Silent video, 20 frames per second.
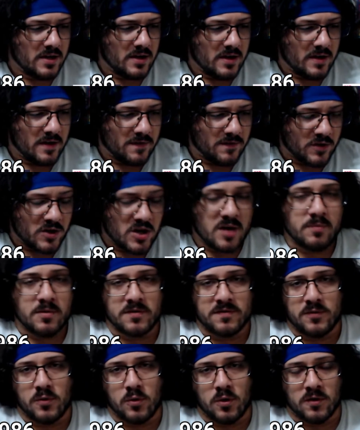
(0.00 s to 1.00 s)
for number
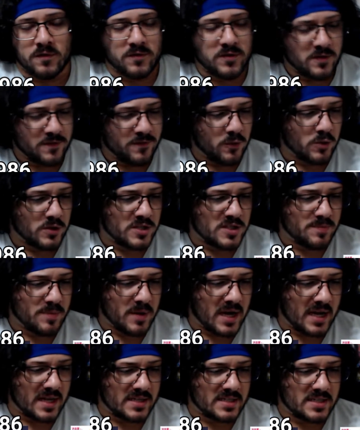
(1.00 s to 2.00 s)
4, for the fourth
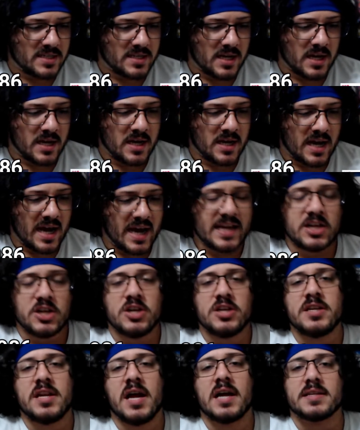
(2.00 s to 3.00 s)
spot. I
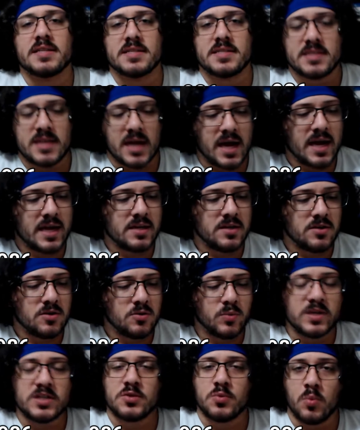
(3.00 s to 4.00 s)
could not decide
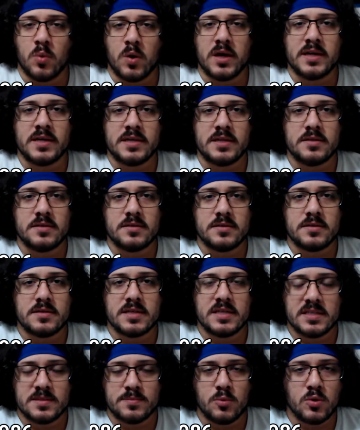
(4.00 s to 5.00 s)
which one
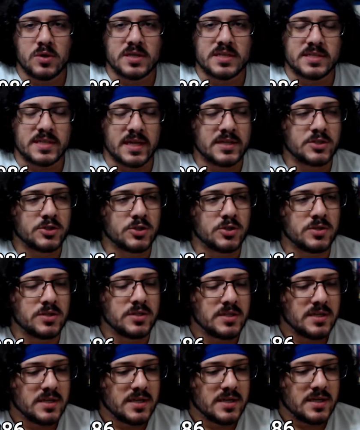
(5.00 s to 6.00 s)
is more essential
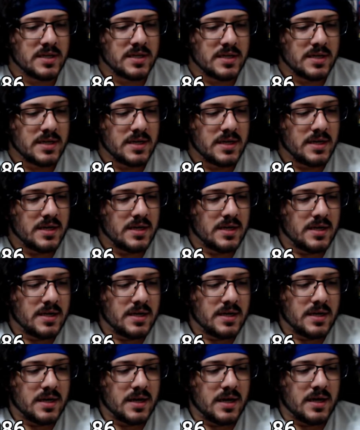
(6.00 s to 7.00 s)

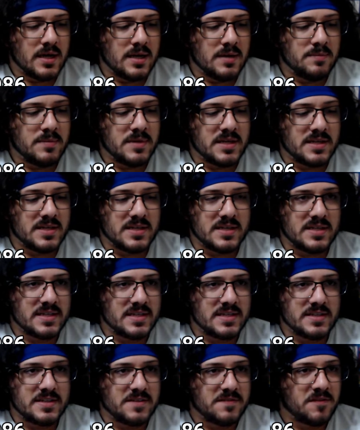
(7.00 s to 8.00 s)
from
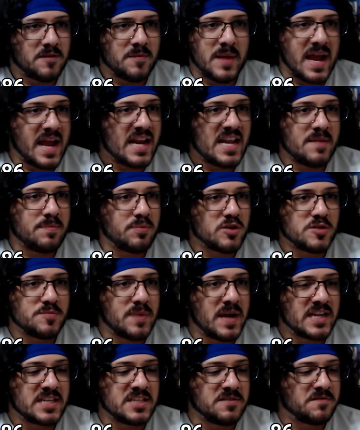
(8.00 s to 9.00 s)
any
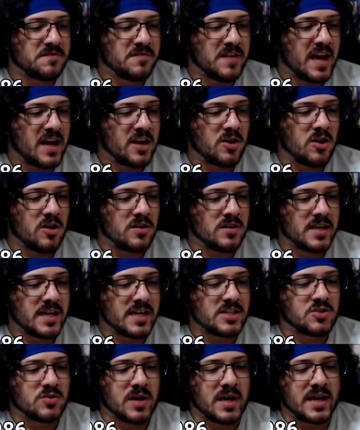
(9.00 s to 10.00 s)
perspective at all. I
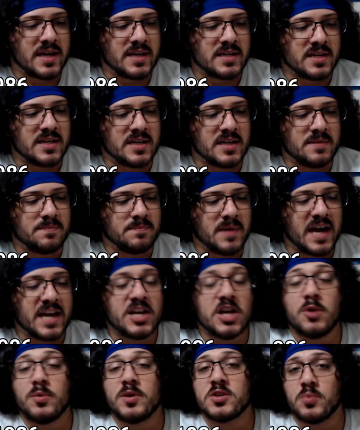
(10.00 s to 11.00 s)
tried. I
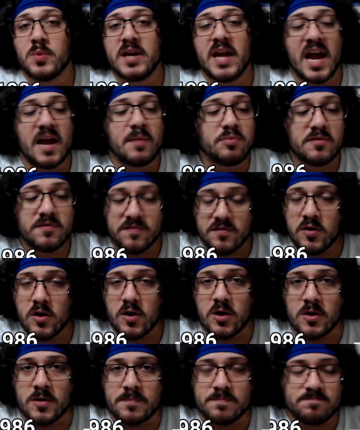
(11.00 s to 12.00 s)
know which one I
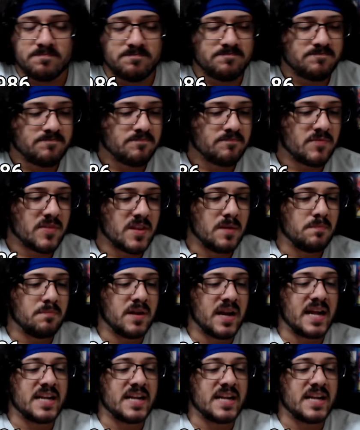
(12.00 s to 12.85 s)
prefer, but I